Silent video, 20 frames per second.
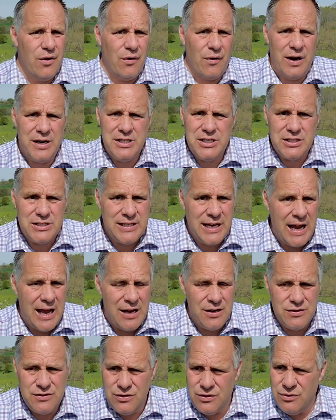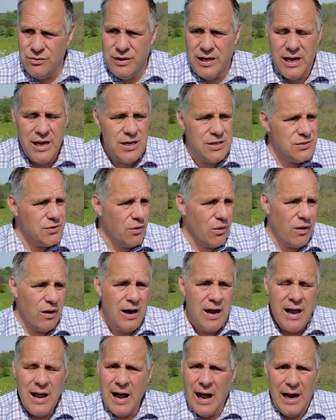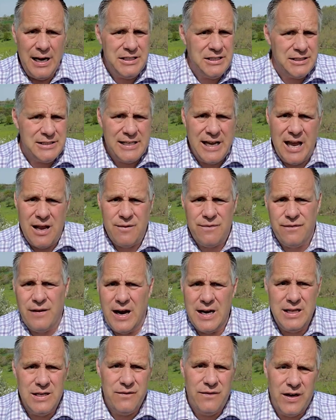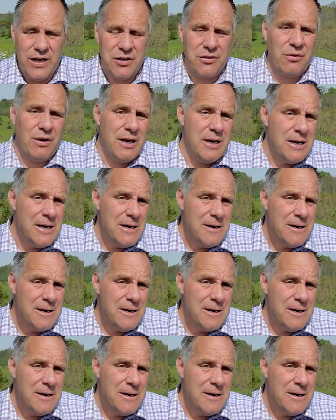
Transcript: or I just can't do this, or I just can't find the victory.